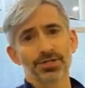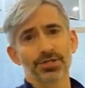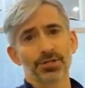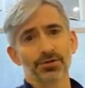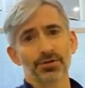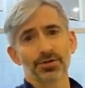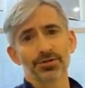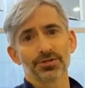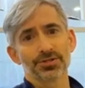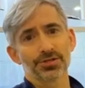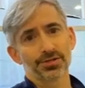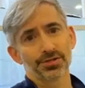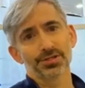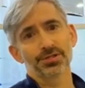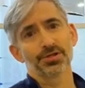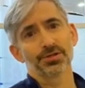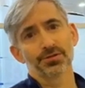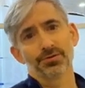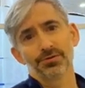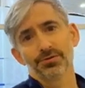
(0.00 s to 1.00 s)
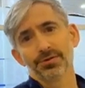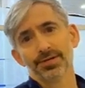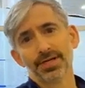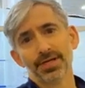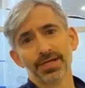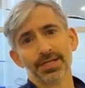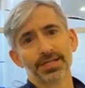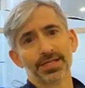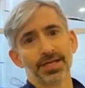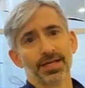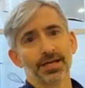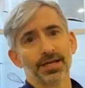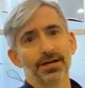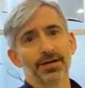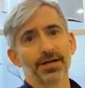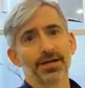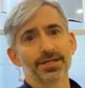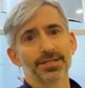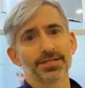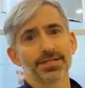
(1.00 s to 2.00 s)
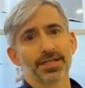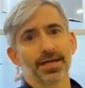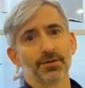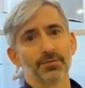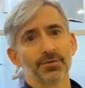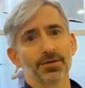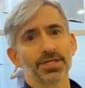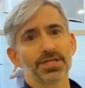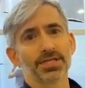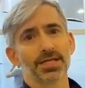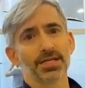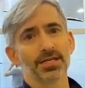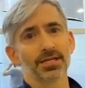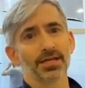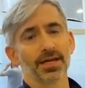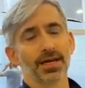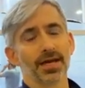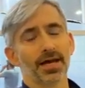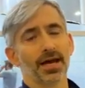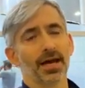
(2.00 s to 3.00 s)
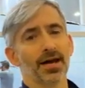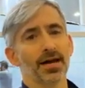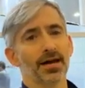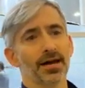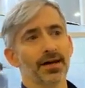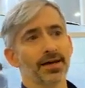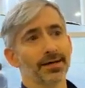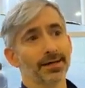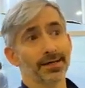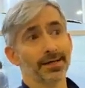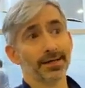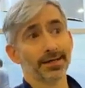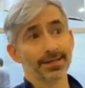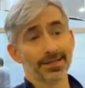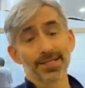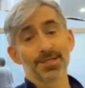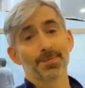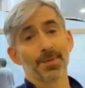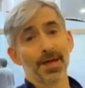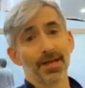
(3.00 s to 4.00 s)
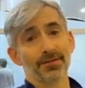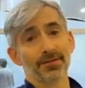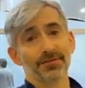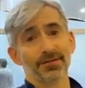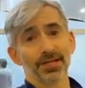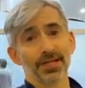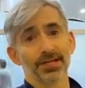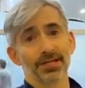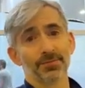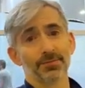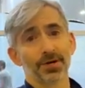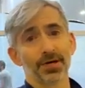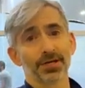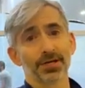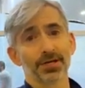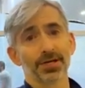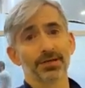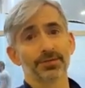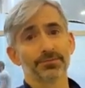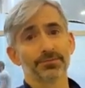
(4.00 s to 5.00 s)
So those are the two key areas that we see this benefiting the market.